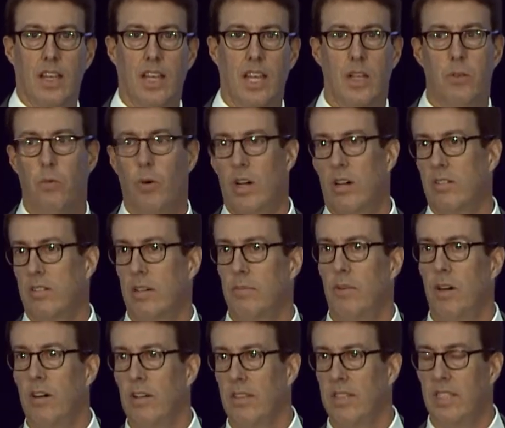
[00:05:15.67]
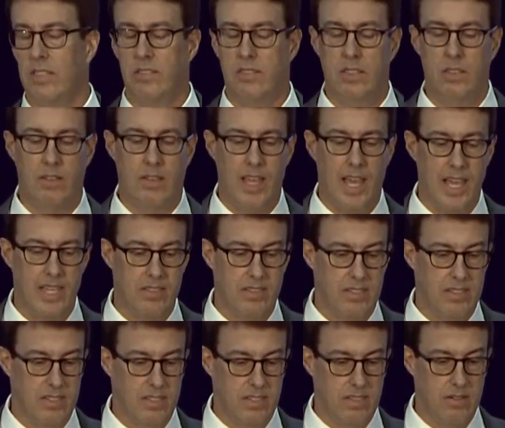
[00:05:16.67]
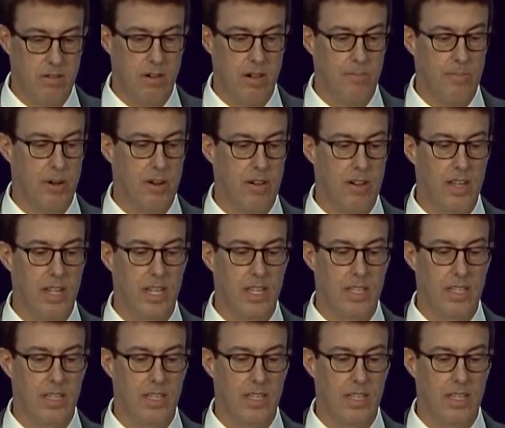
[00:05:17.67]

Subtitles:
and welcome all these new guests to our party.